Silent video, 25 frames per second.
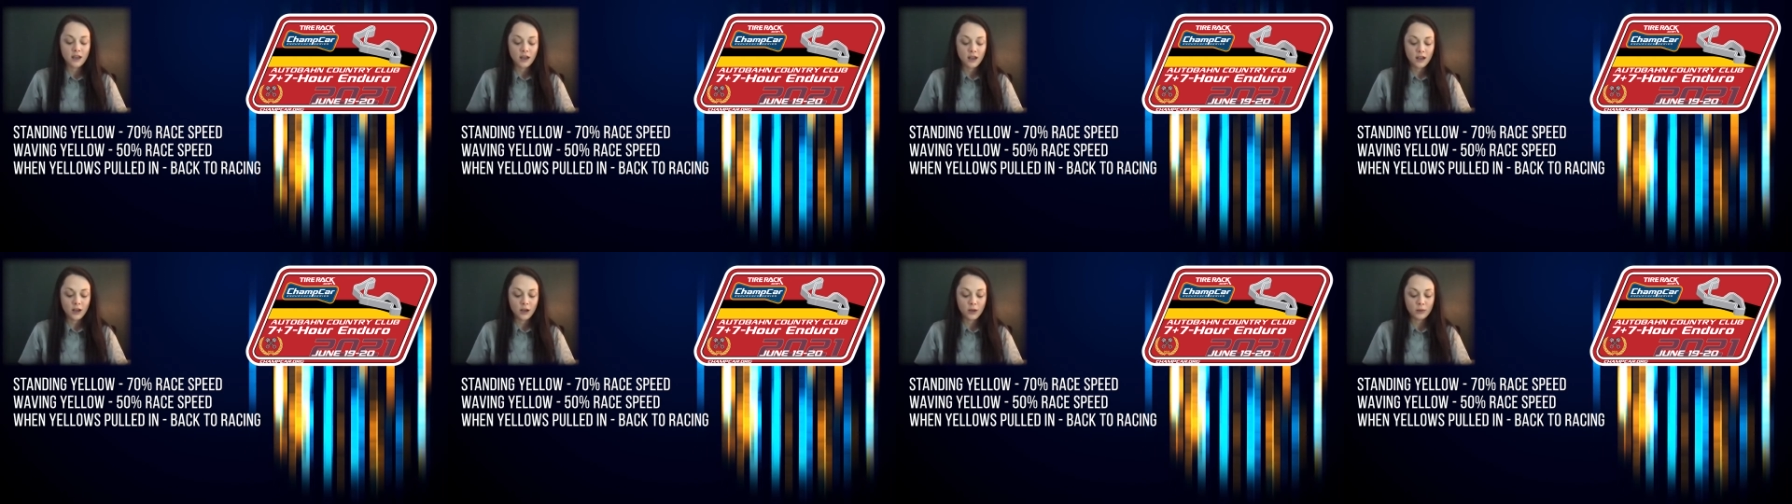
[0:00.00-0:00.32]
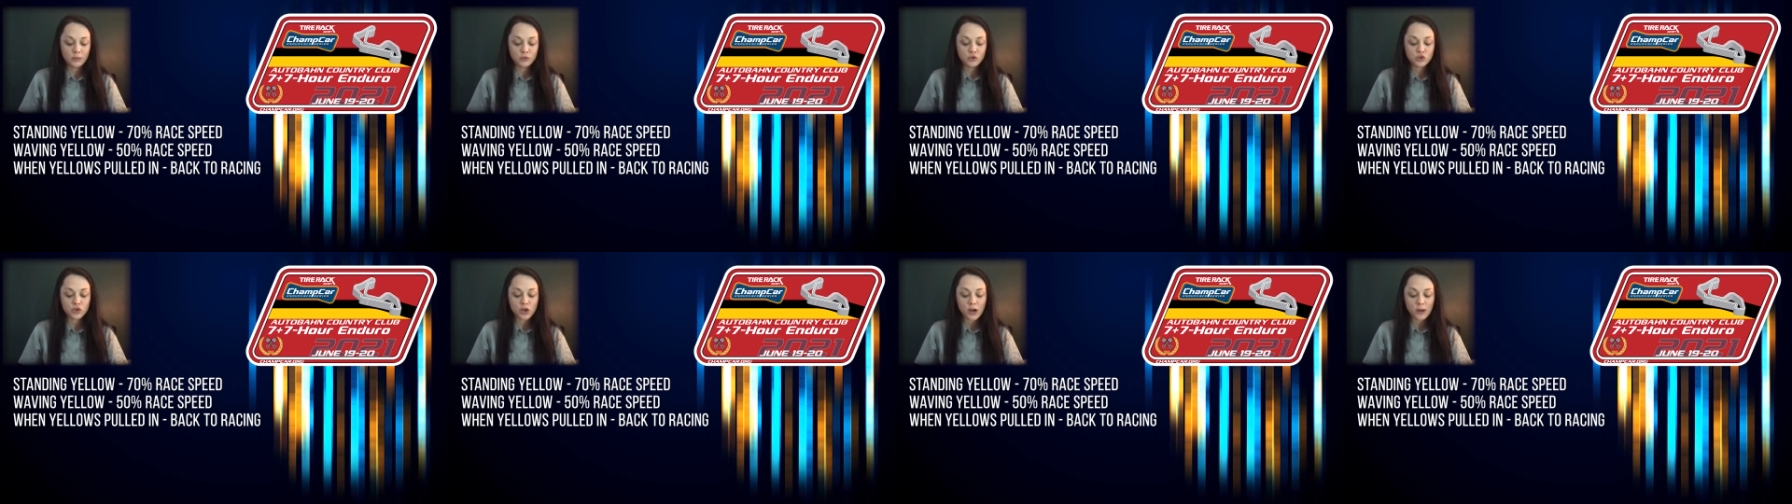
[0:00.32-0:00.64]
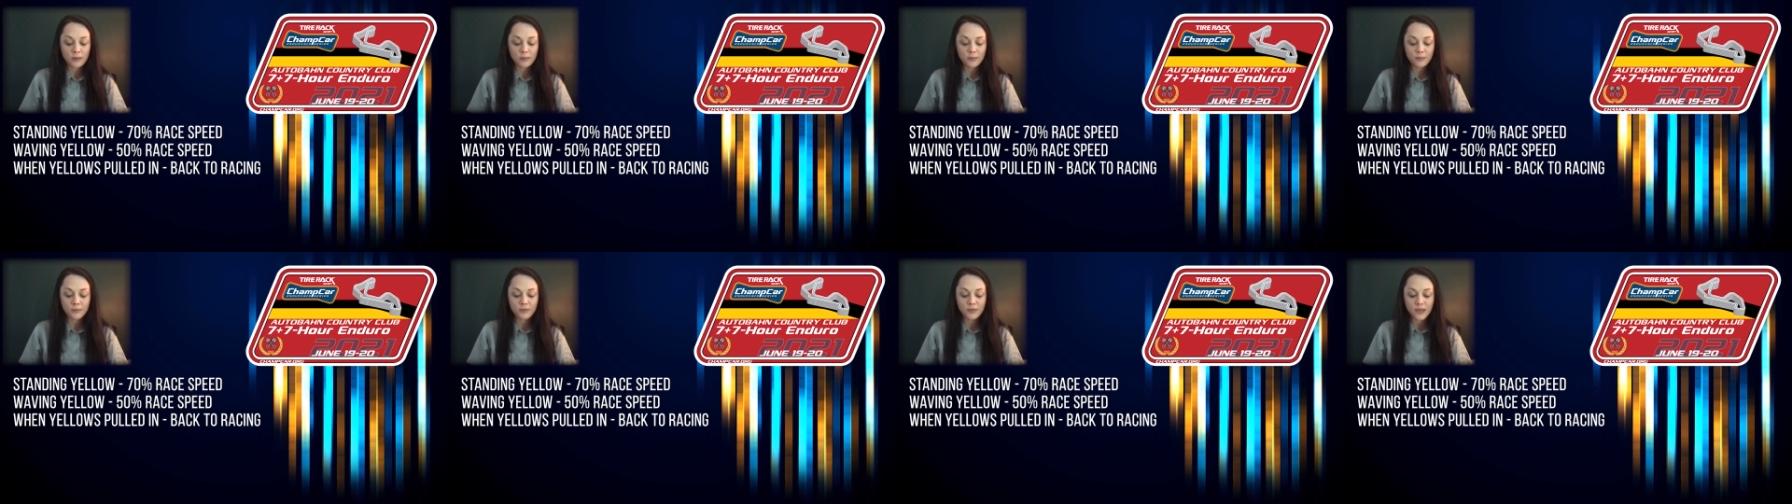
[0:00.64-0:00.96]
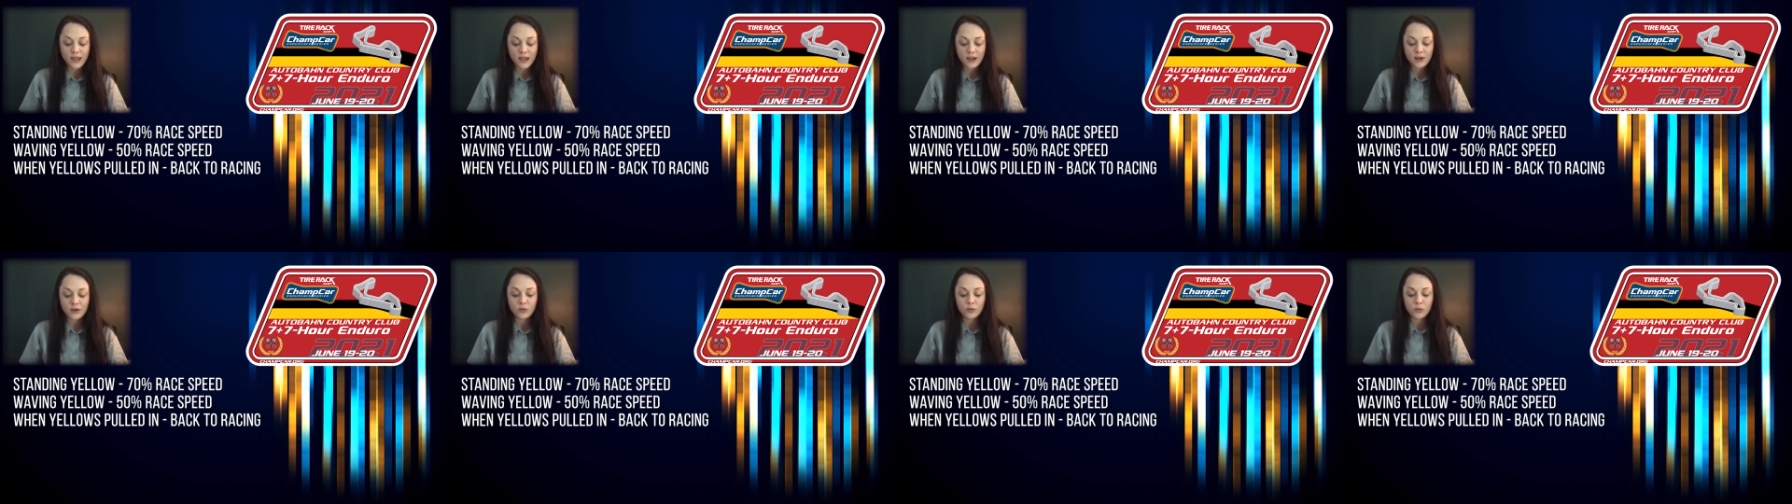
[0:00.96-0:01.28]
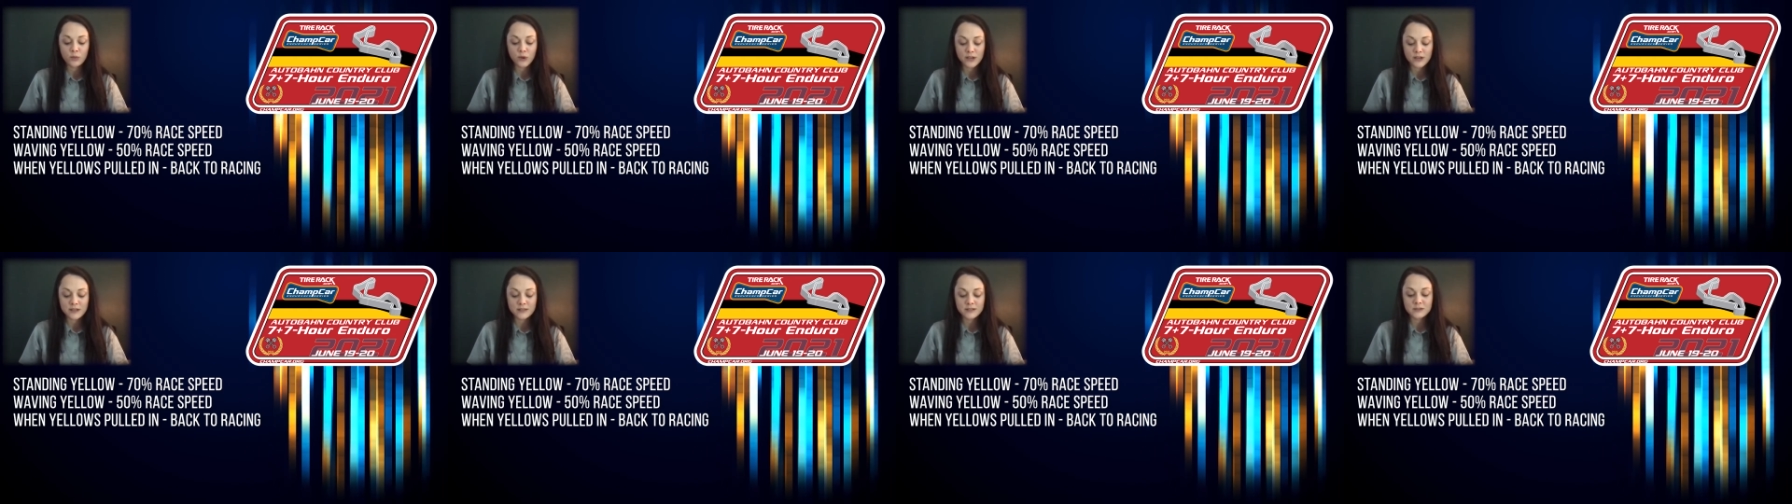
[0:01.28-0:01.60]
um, drop that
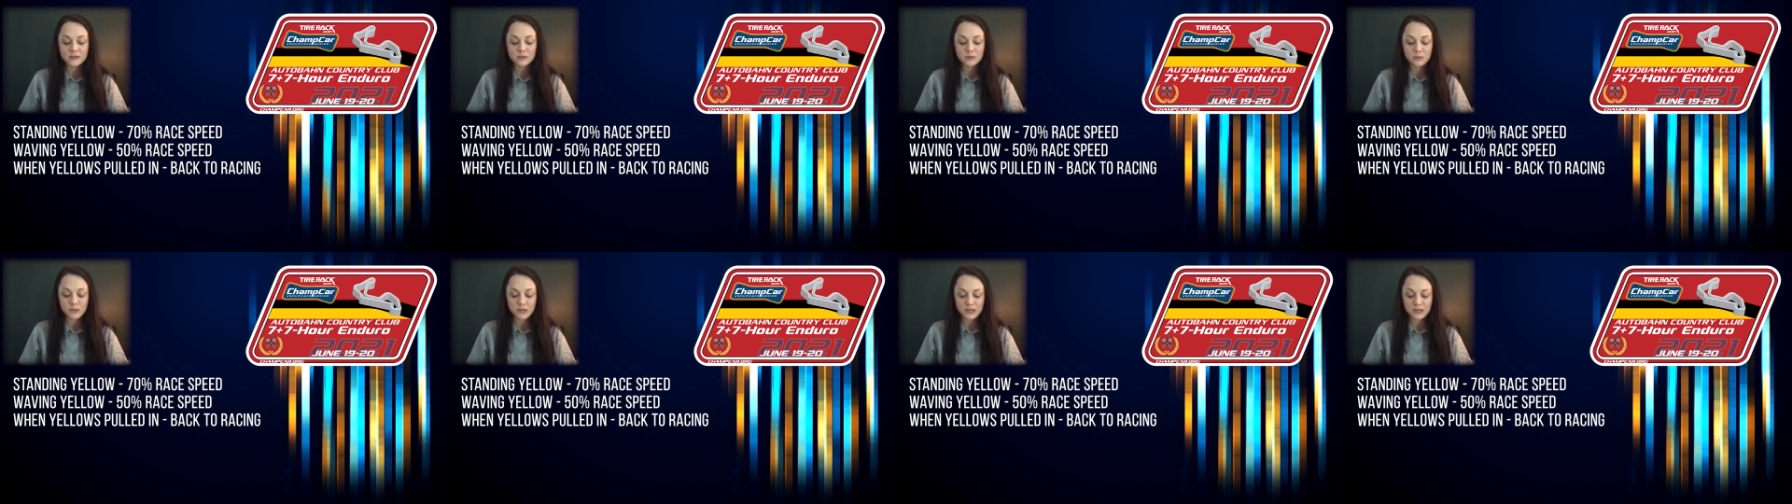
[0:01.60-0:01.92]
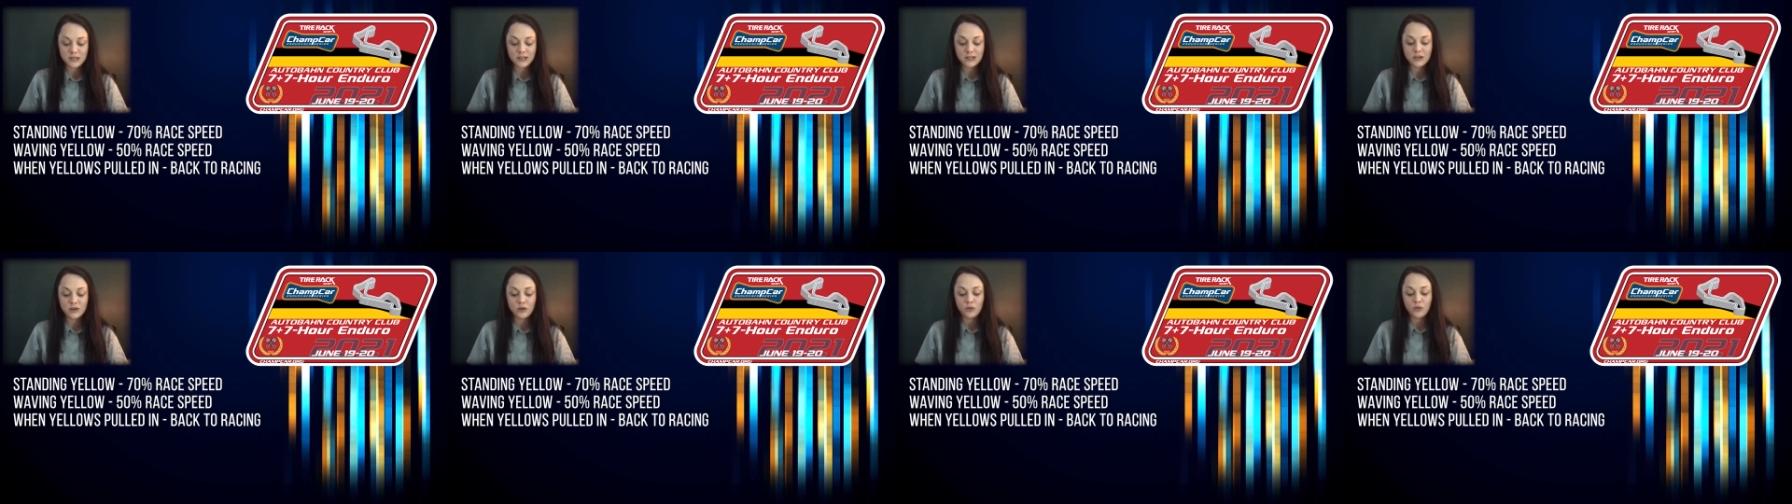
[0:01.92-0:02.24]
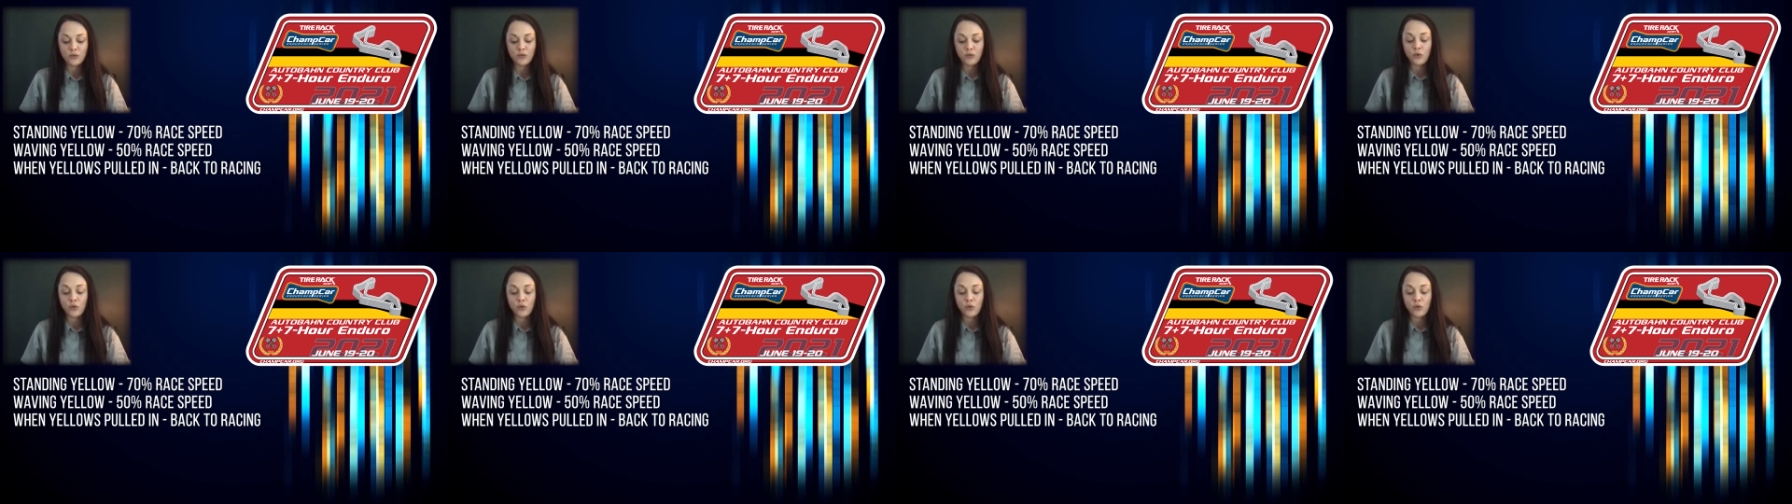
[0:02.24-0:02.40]
race speed